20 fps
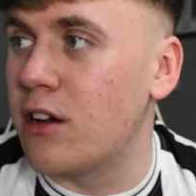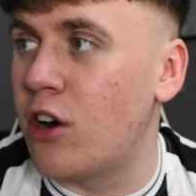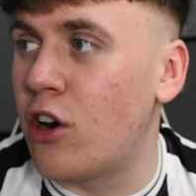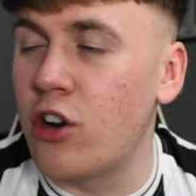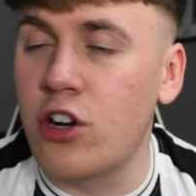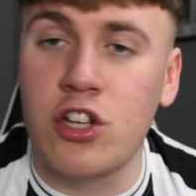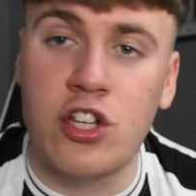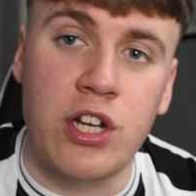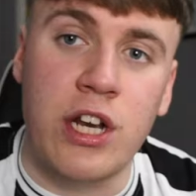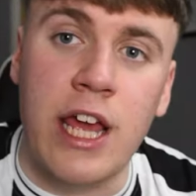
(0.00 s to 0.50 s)

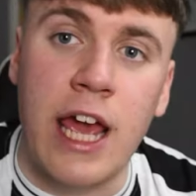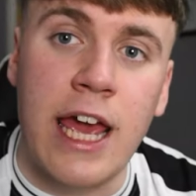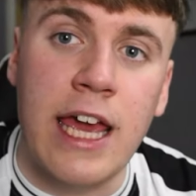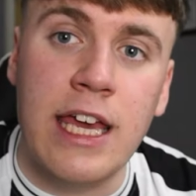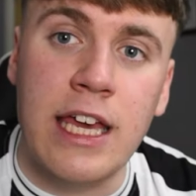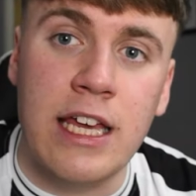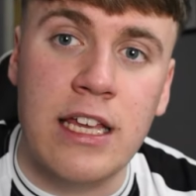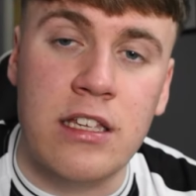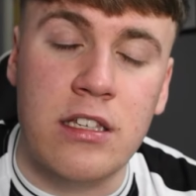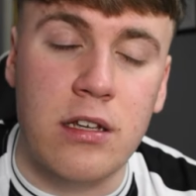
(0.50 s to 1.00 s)
Honestly,
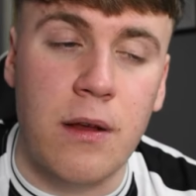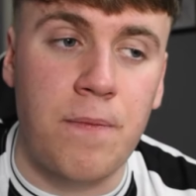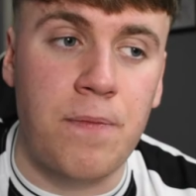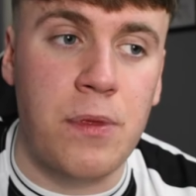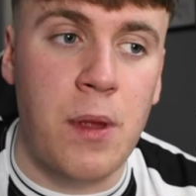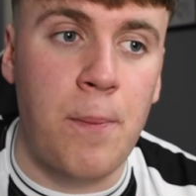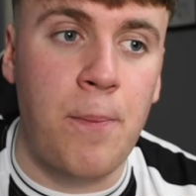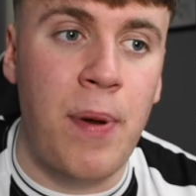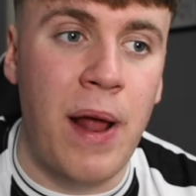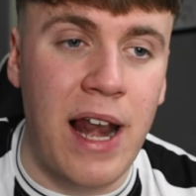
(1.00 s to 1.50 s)
he is
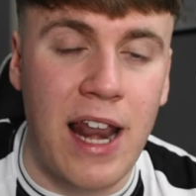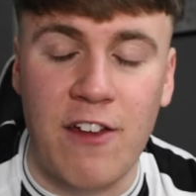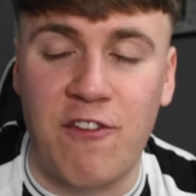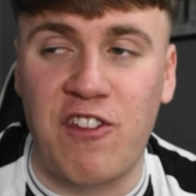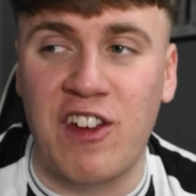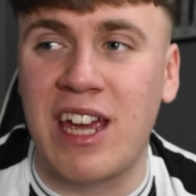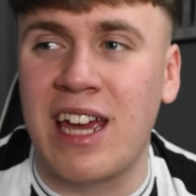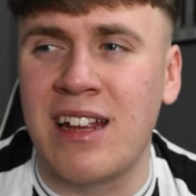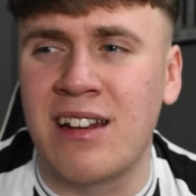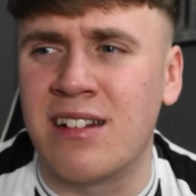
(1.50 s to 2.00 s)

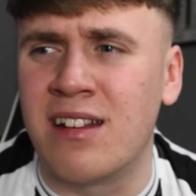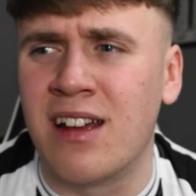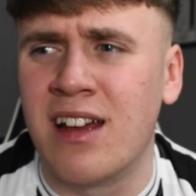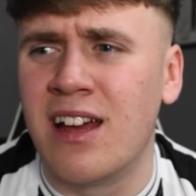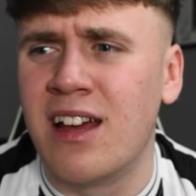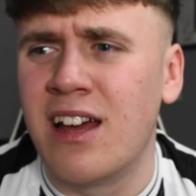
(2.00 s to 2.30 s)
prolific. And